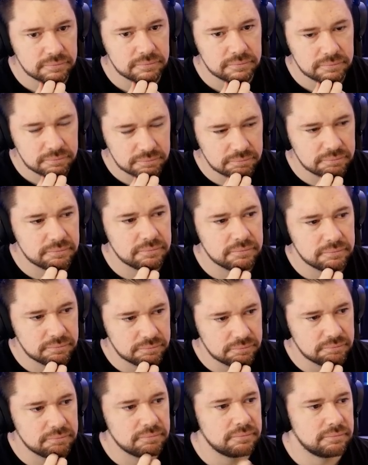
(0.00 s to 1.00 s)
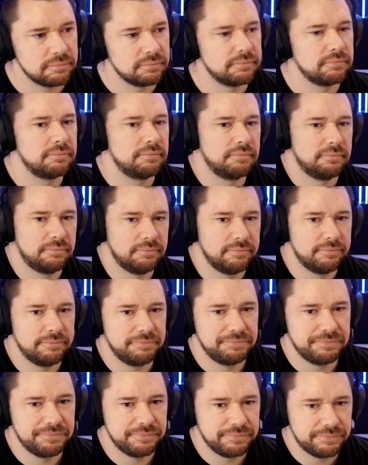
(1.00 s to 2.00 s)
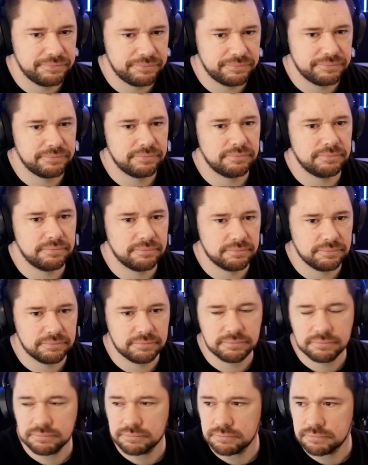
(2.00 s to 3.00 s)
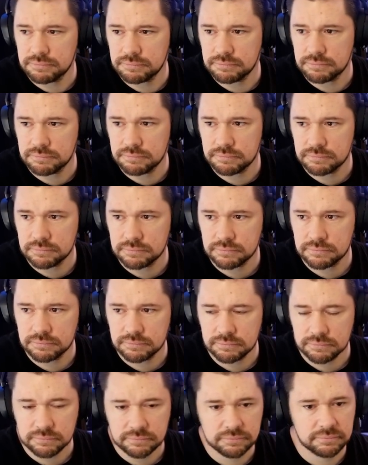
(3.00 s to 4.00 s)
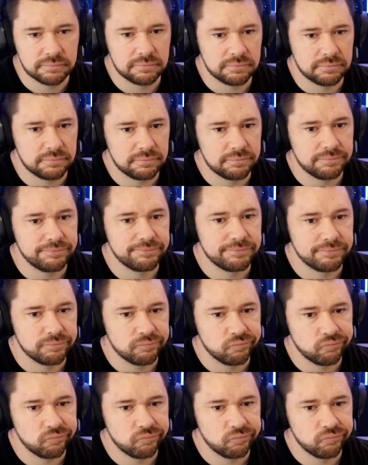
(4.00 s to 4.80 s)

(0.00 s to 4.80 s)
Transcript: (not speaking)